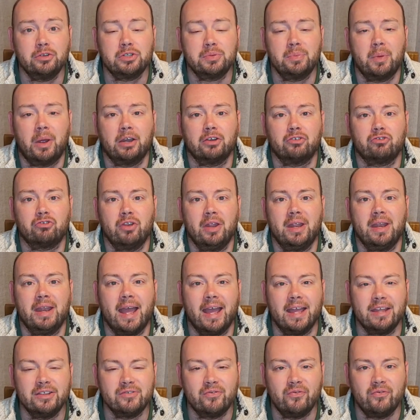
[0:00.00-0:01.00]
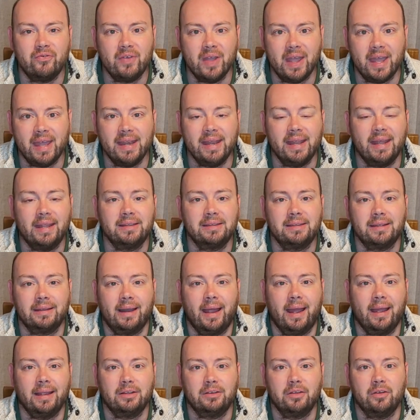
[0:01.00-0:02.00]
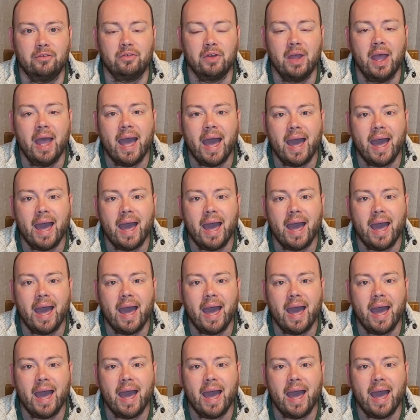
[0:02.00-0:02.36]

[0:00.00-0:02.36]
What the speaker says: smart train is very interactive